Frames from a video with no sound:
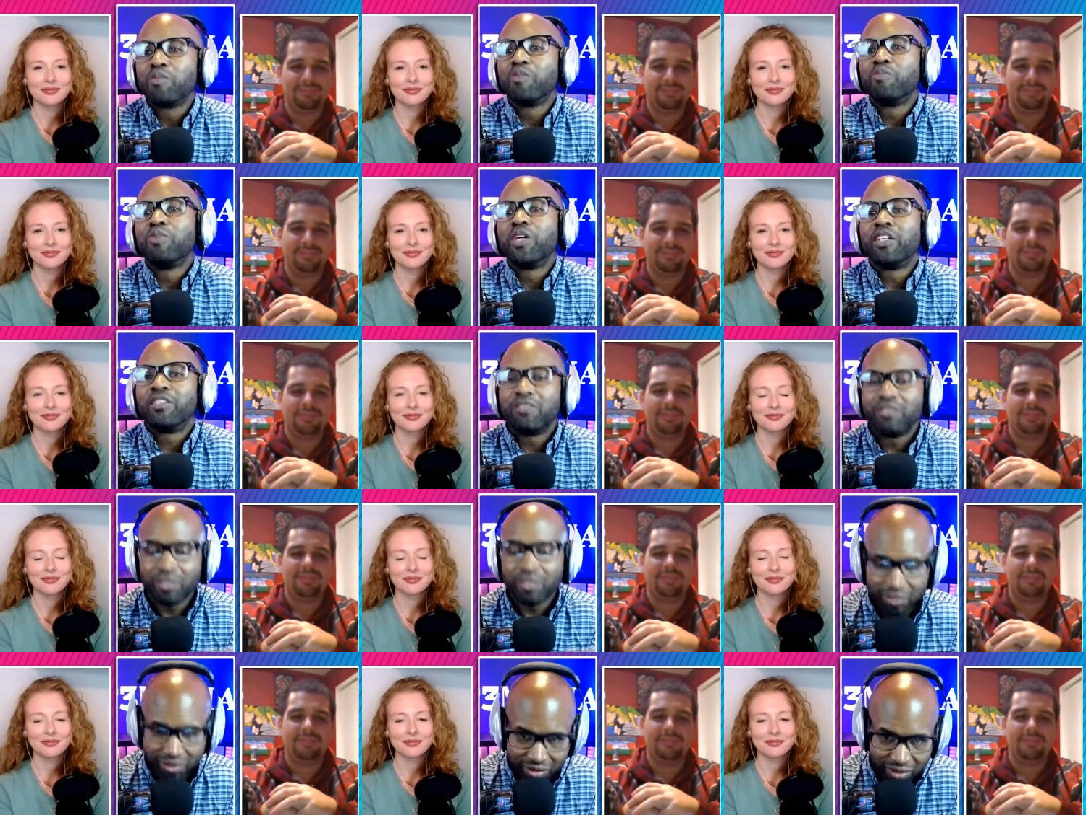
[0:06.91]
Speaker 1: But
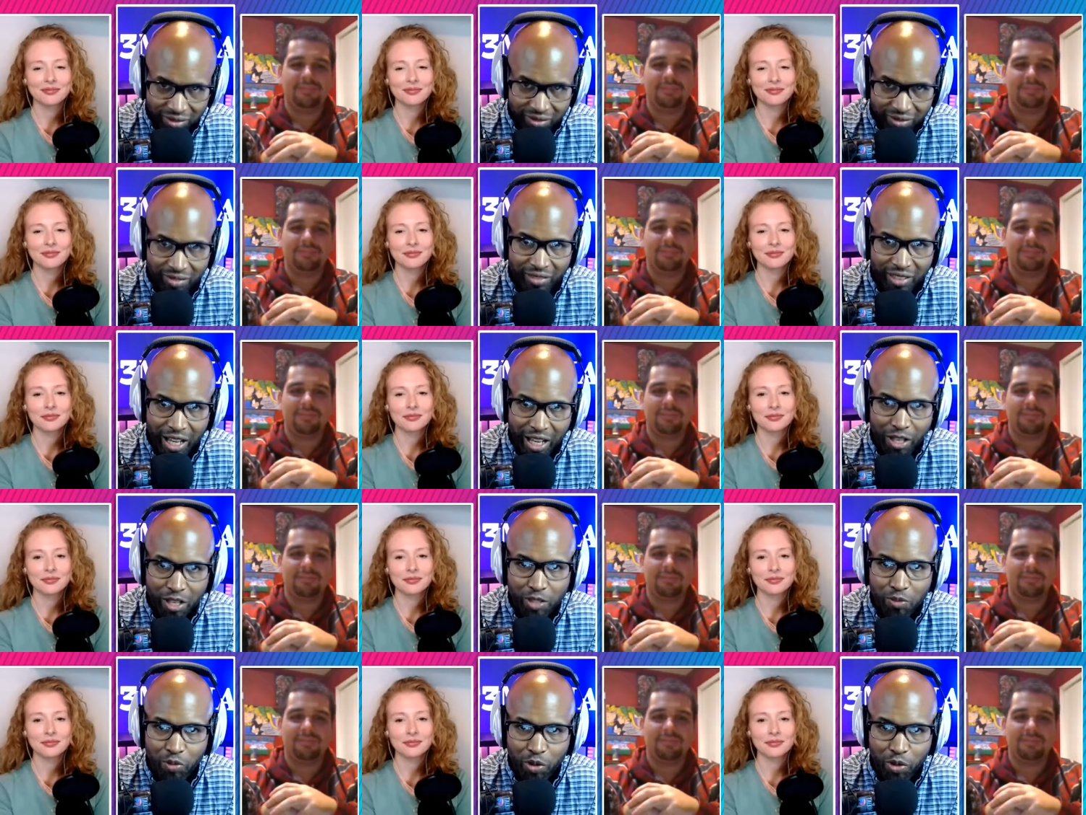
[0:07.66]
now
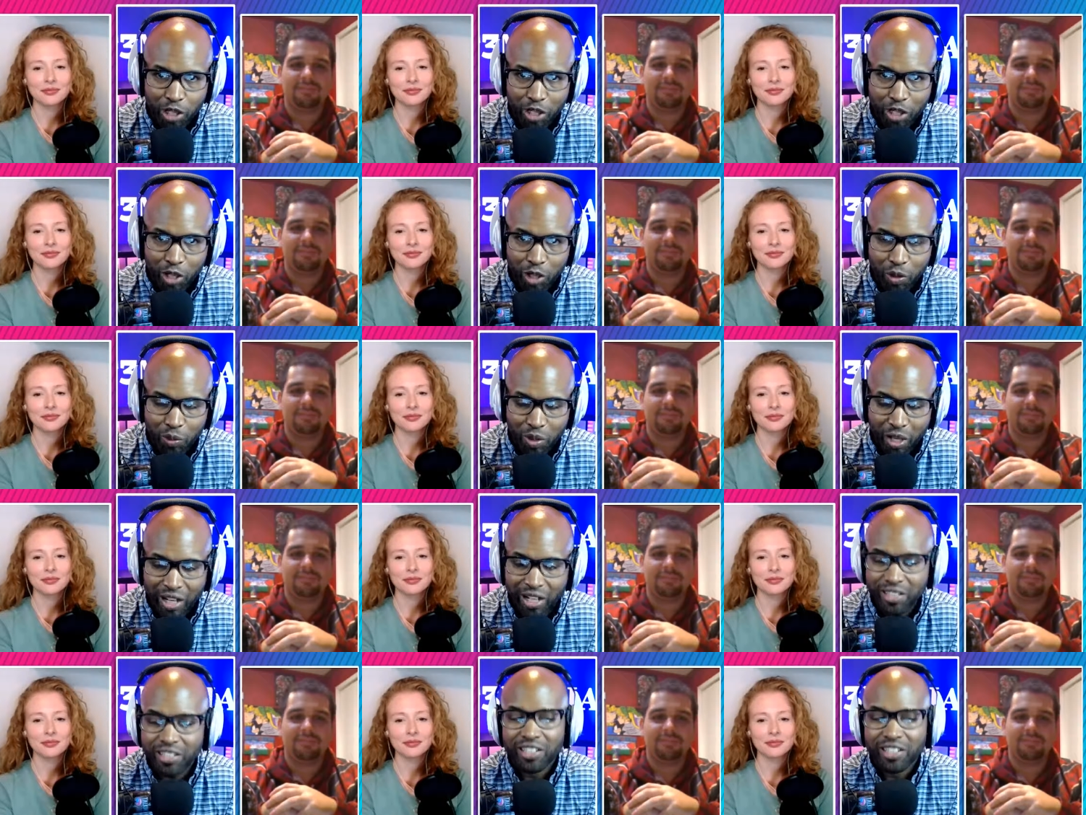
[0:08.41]
let's bring it home, guys.